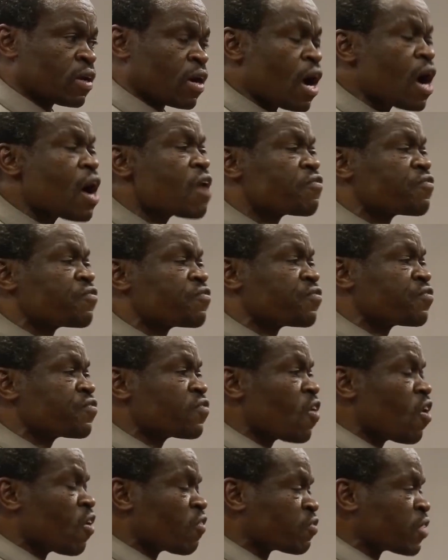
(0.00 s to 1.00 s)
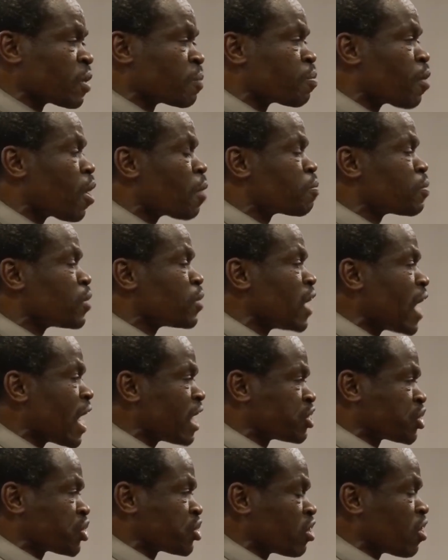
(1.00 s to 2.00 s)
Half of the
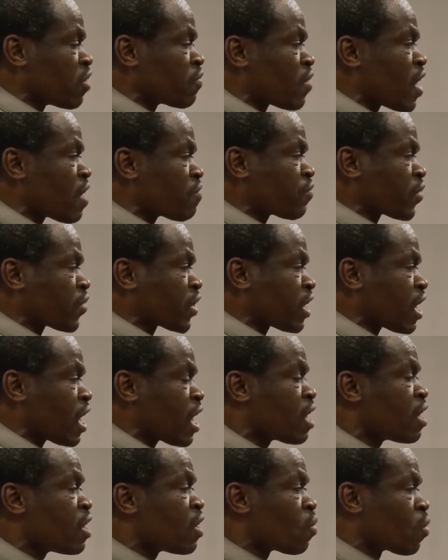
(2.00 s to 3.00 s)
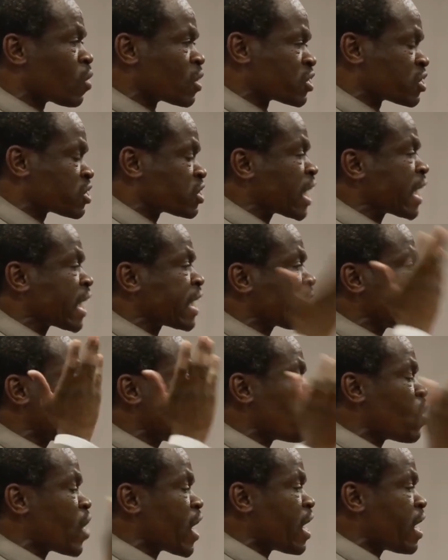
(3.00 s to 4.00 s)
population of Africa was taken
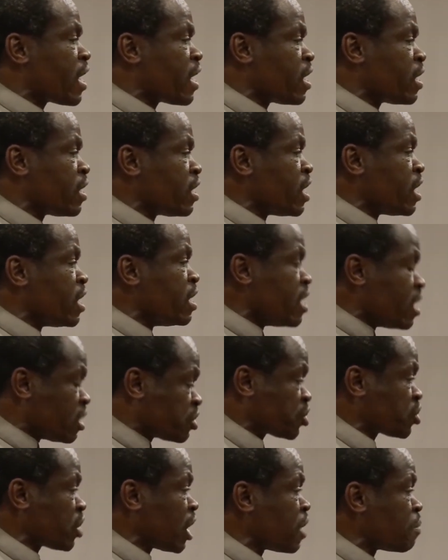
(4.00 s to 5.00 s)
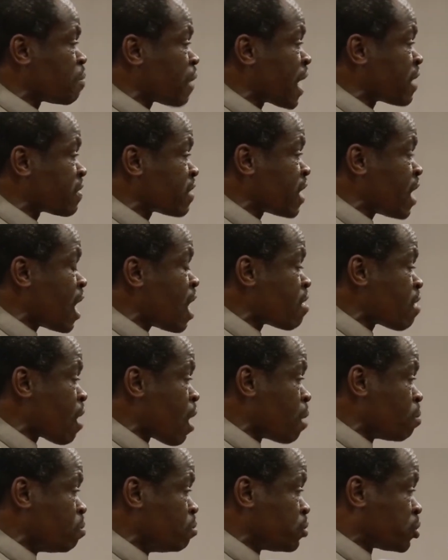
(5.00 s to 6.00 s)
away initially by the
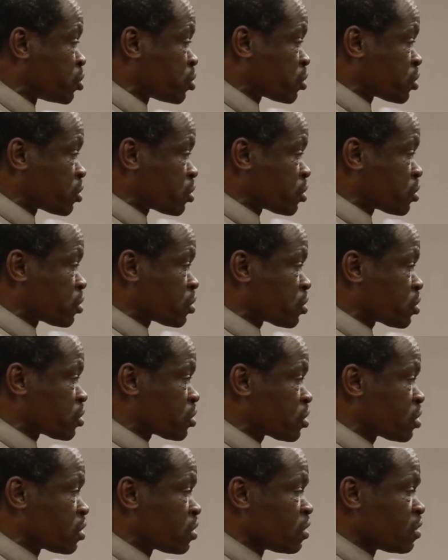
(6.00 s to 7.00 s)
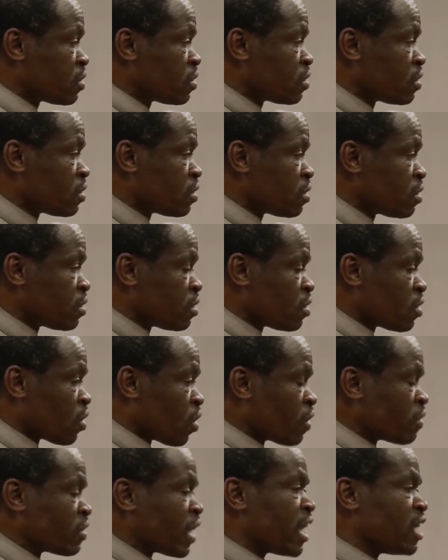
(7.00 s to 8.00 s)
Arabs
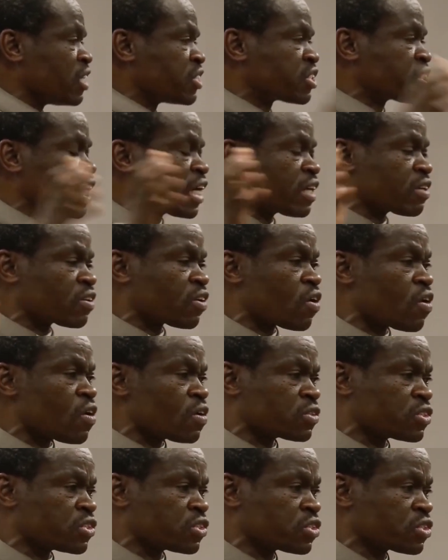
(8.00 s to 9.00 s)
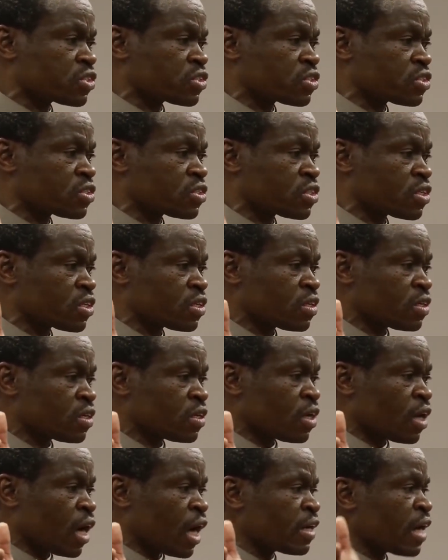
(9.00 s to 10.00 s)
on the eastern coast
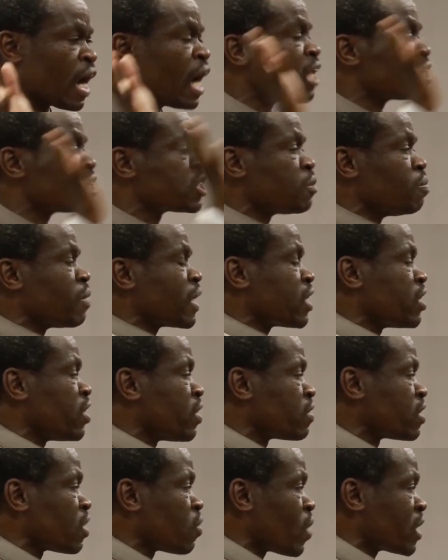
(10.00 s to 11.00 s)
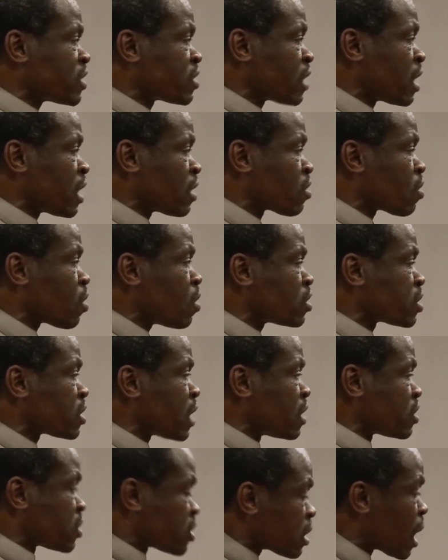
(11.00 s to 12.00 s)
and ultimately on the western coast
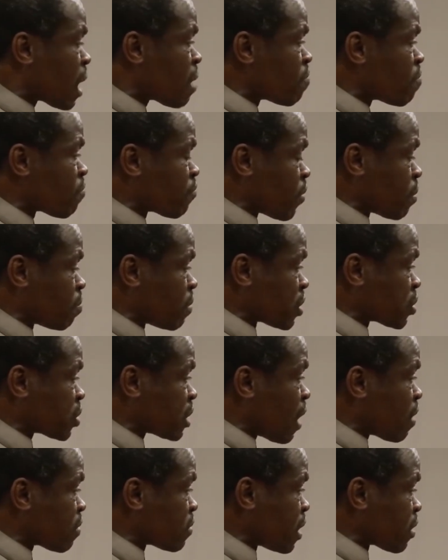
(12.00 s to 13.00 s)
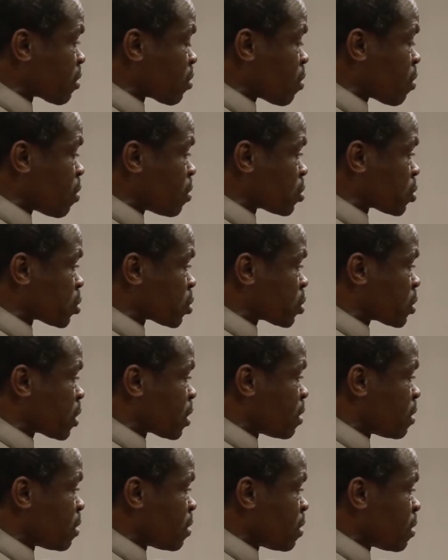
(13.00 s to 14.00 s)
and some from the southern coast,
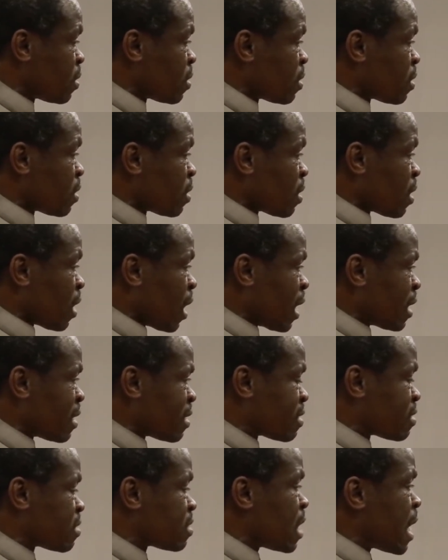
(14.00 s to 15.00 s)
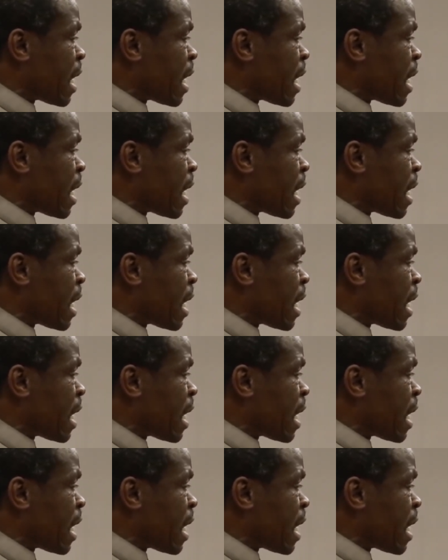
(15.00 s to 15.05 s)
and